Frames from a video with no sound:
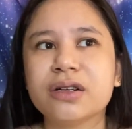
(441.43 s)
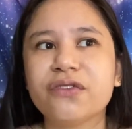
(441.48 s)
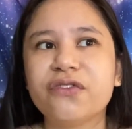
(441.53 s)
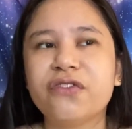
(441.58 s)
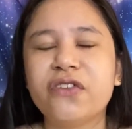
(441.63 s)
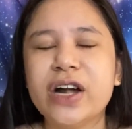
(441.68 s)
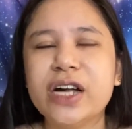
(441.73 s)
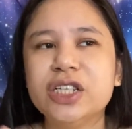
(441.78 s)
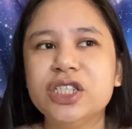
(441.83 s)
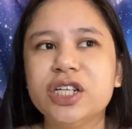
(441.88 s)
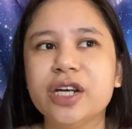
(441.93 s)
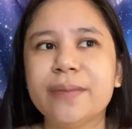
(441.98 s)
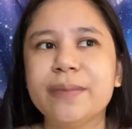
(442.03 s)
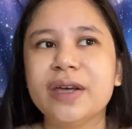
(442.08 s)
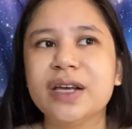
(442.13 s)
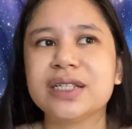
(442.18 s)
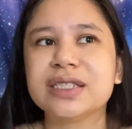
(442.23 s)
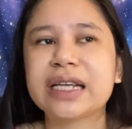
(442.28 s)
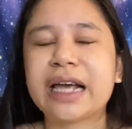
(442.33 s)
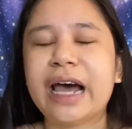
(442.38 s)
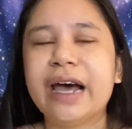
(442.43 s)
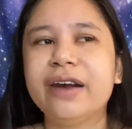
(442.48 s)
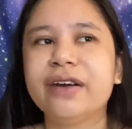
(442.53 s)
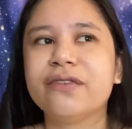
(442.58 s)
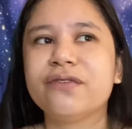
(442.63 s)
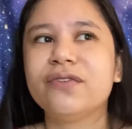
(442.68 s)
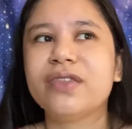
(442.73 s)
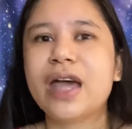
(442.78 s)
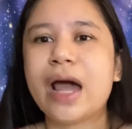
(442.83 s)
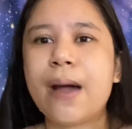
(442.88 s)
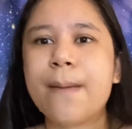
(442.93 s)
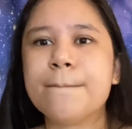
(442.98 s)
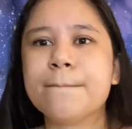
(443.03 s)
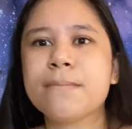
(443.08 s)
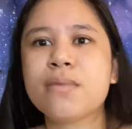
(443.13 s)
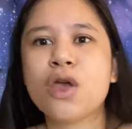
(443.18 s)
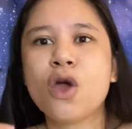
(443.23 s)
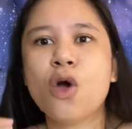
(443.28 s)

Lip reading: friendship is kind of them